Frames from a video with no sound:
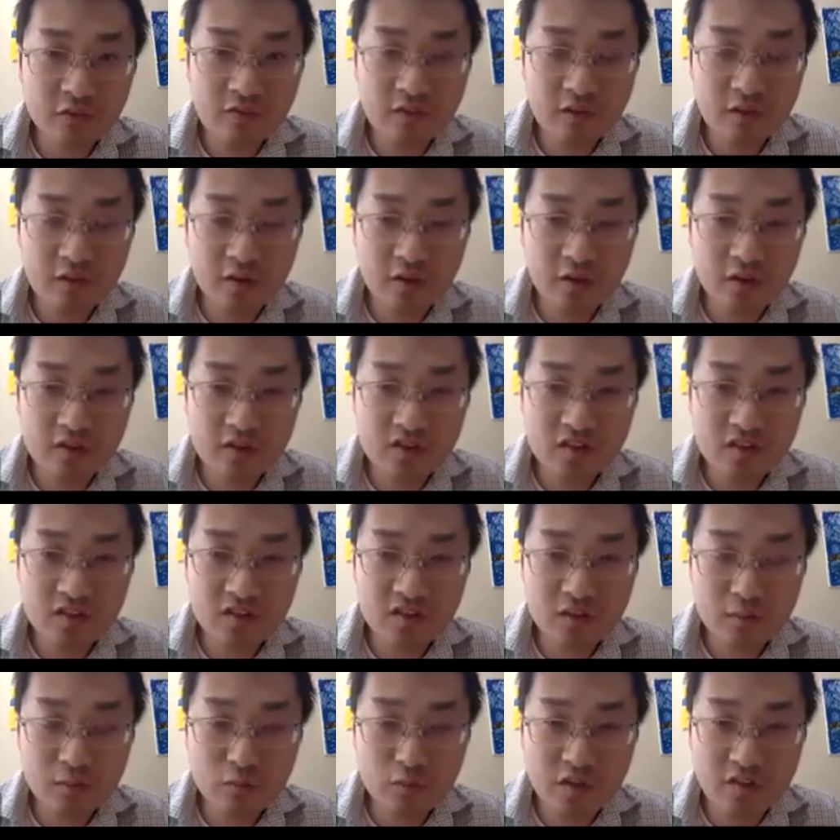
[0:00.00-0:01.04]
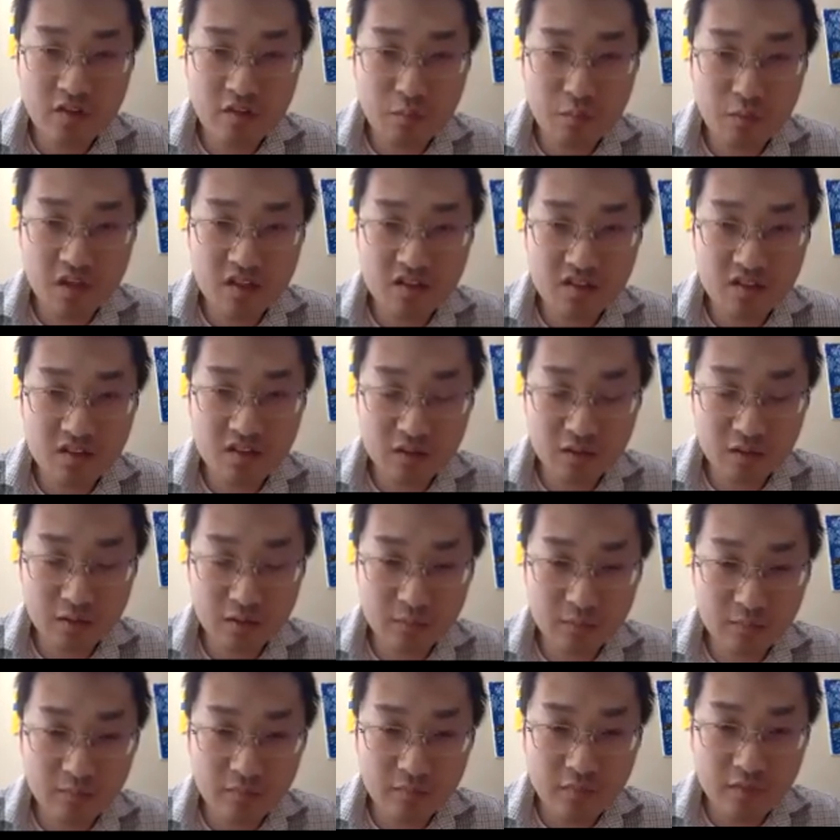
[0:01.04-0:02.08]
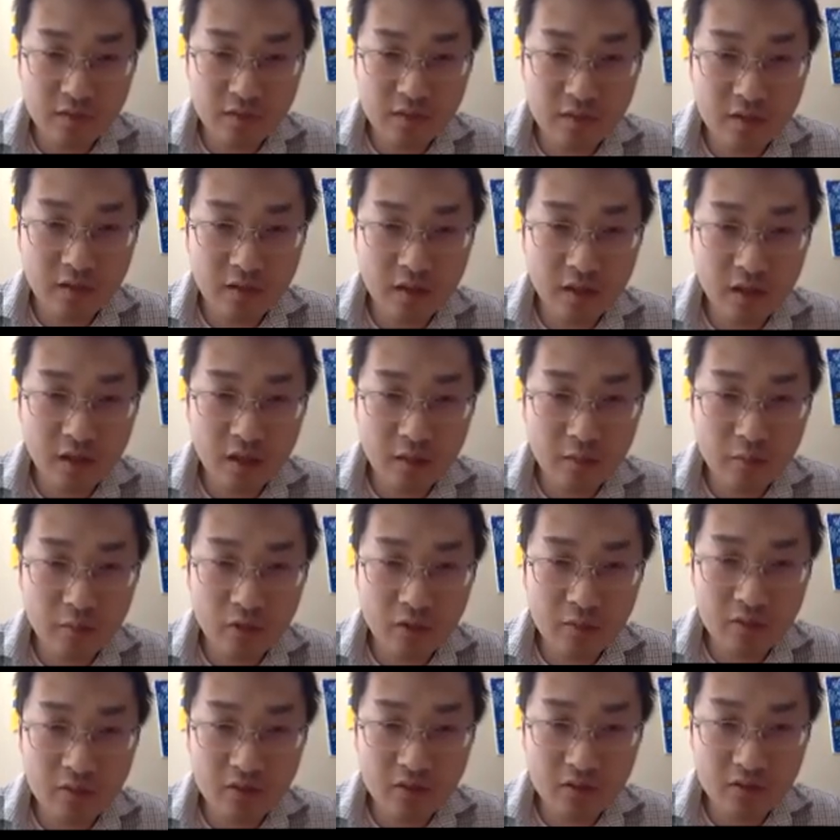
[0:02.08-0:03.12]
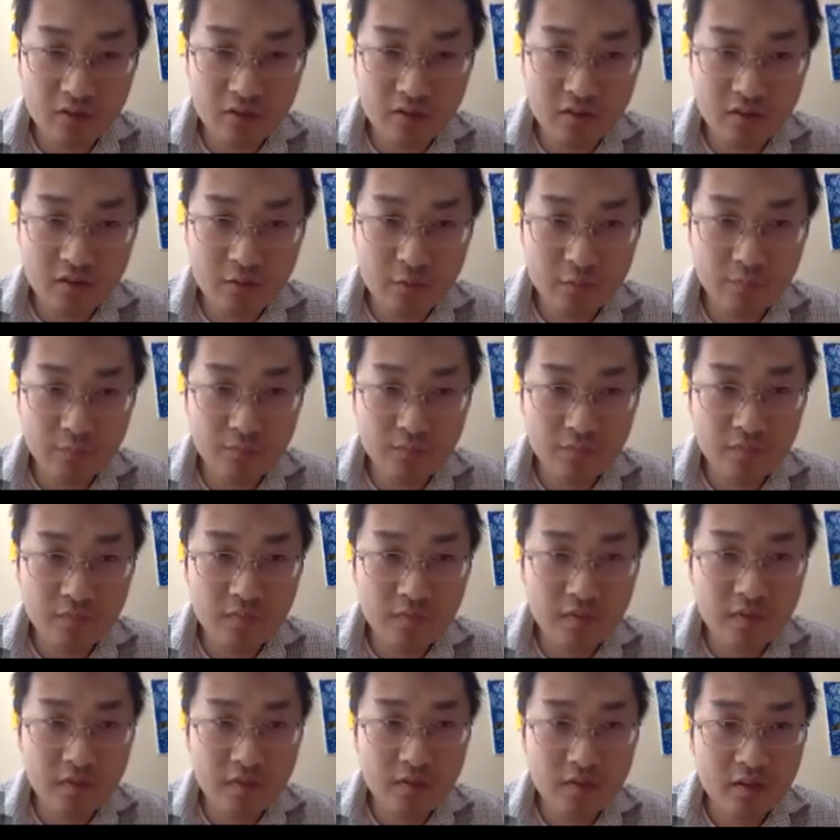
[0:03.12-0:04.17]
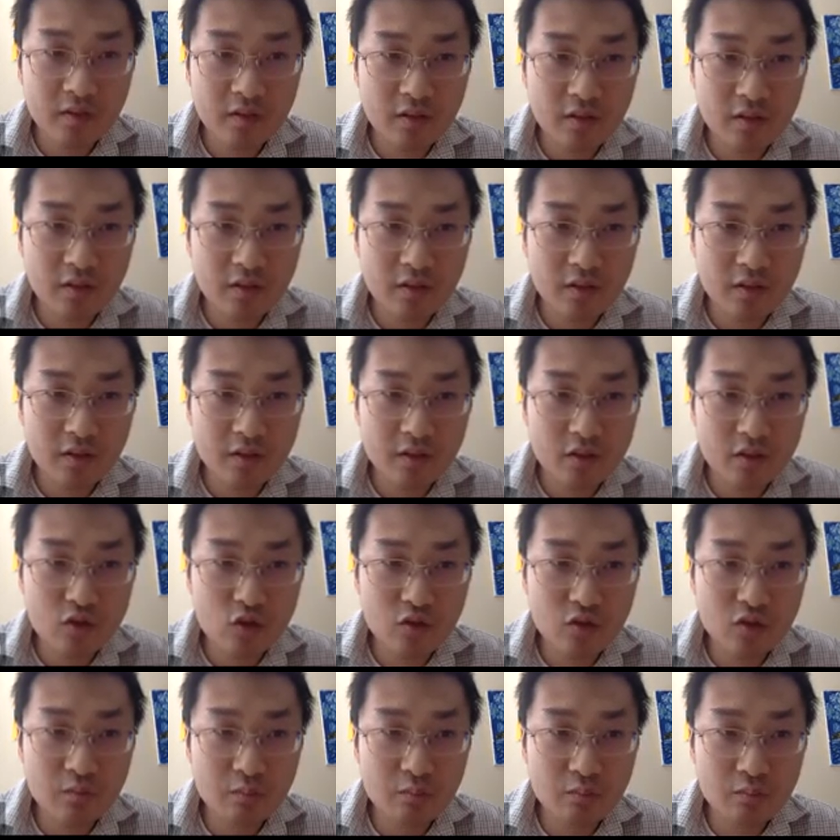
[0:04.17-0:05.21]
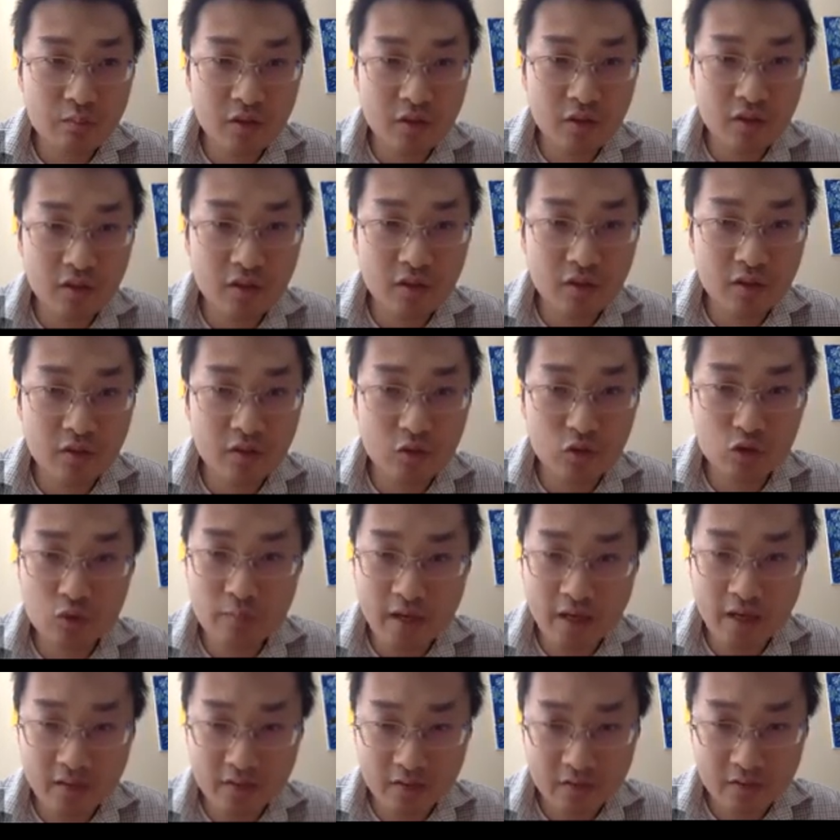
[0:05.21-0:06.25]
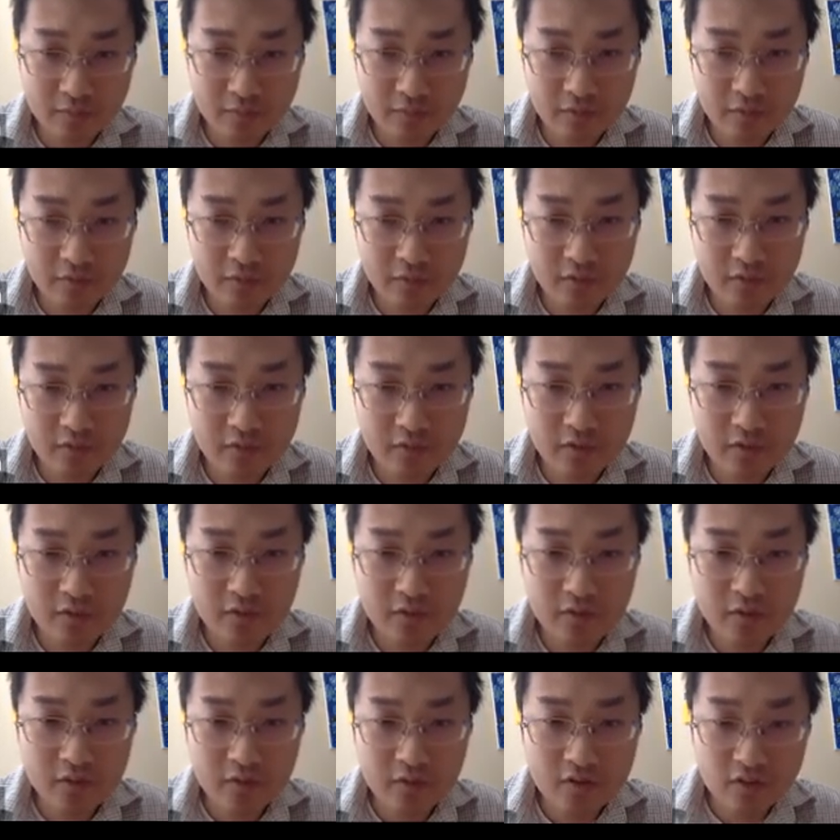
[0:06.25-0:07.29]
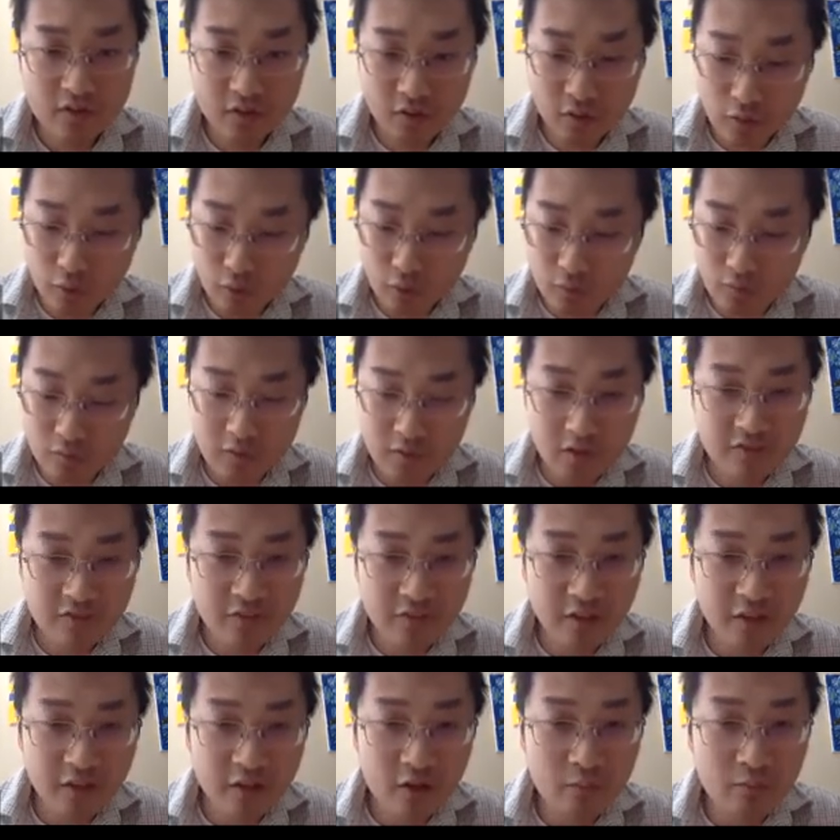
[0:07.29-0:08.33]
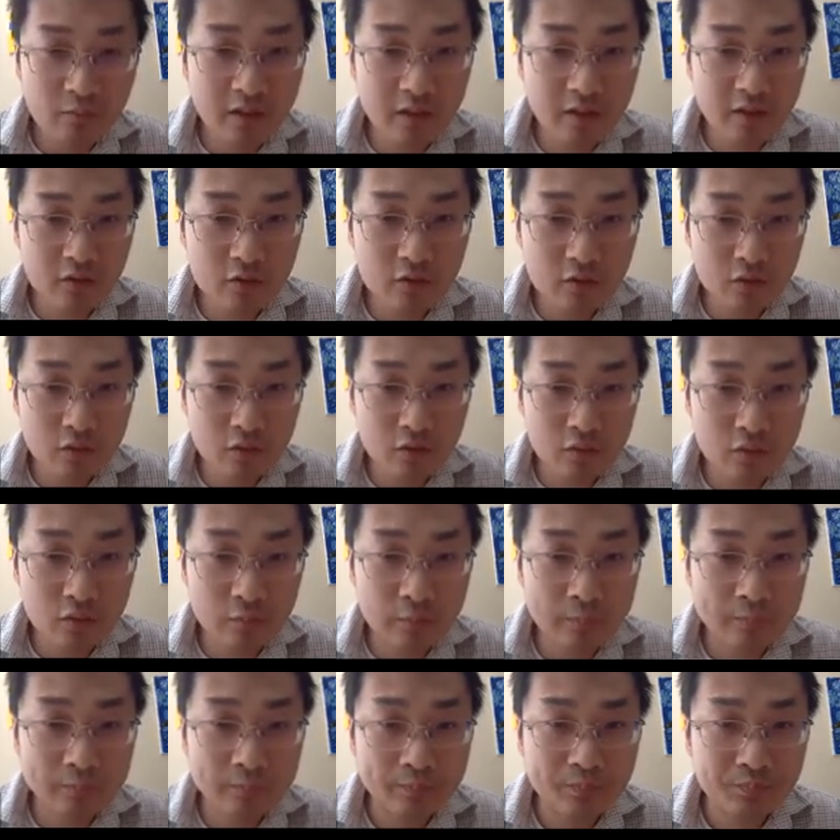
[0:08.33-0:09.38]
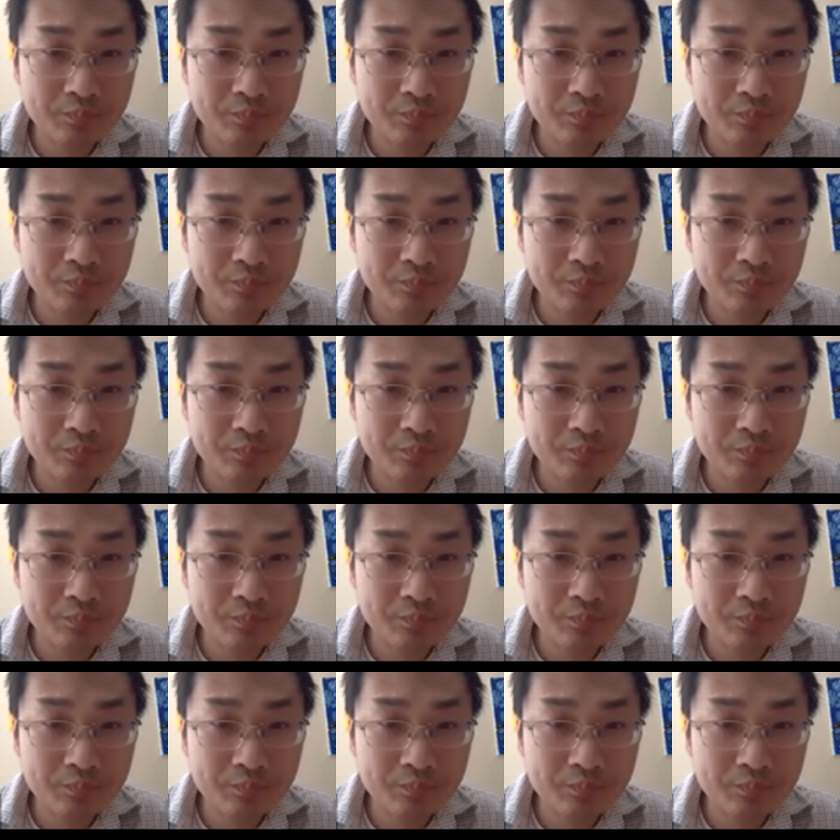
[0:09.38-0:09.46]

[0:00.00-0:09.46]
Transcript: the system with mixing parameters, it shouldn't be too bad. So if I go back to